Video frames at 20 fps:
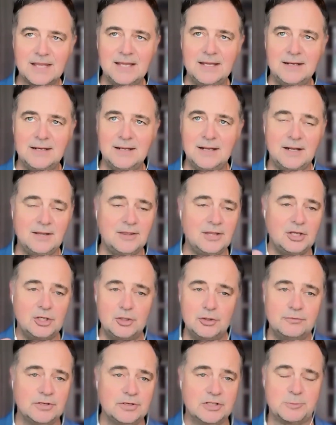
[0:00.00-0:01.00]
And I think
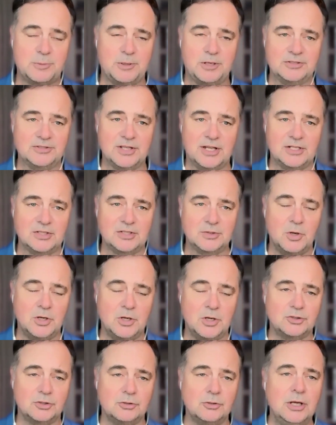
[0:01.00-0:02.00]
you've experienced that as
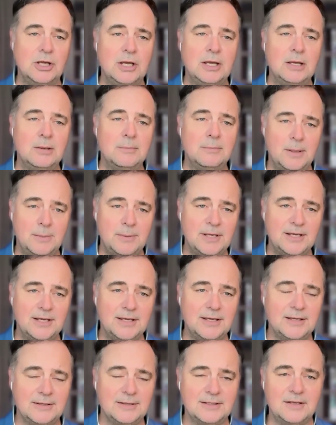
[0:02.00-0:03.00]
well. So maybe
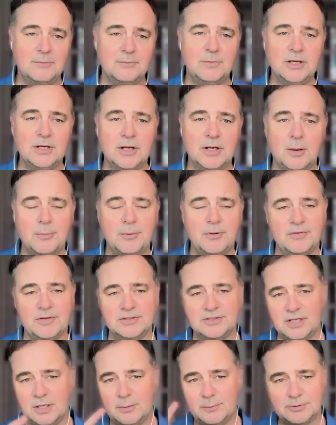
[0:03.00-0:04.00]
again, give me a couple of
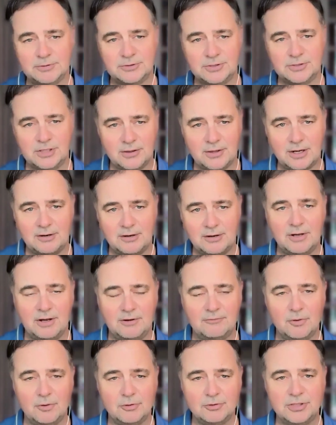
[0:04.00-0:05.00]
examples now that
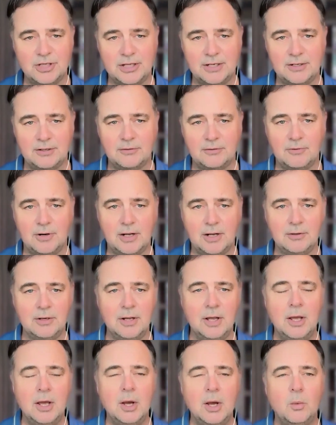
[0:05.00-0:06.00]
I've rotated
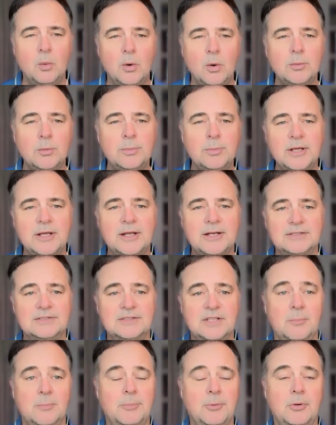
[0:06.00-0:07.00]
around. What would be an
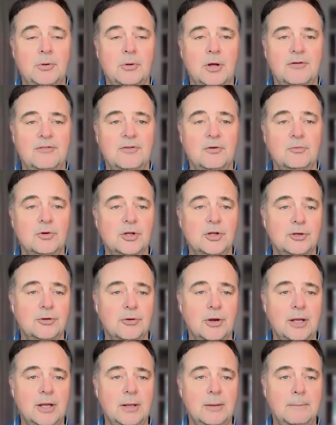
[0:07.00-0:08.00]
example of a really
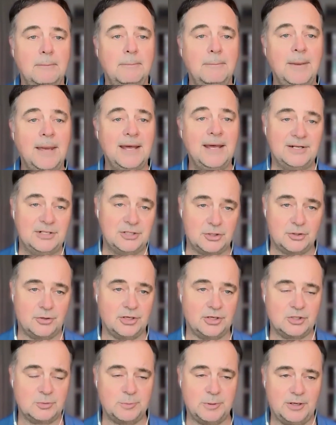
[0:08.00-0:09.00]
great
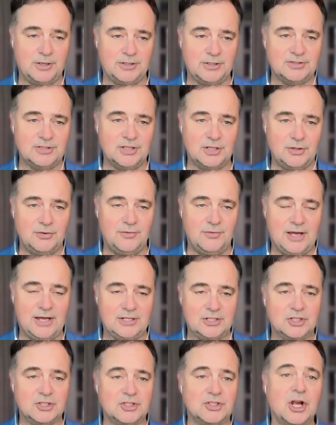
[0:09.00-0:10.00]
manager experience that you've
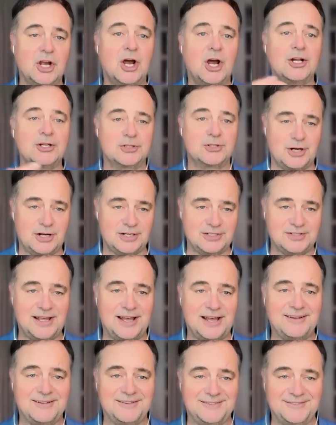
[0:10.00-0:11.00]
had, just to contrast
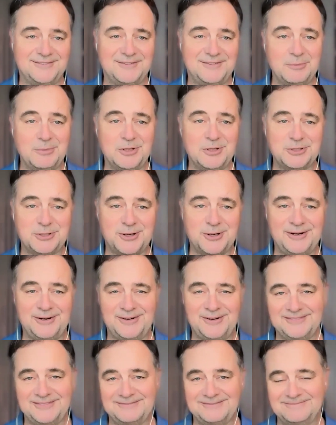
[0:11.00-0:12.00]
that from the
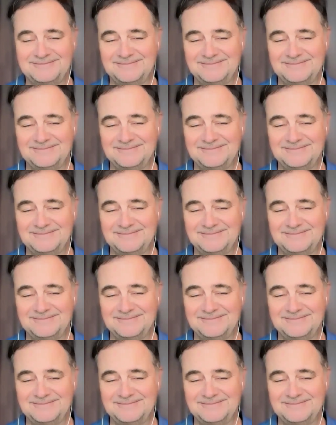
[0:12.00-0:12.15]
trainer?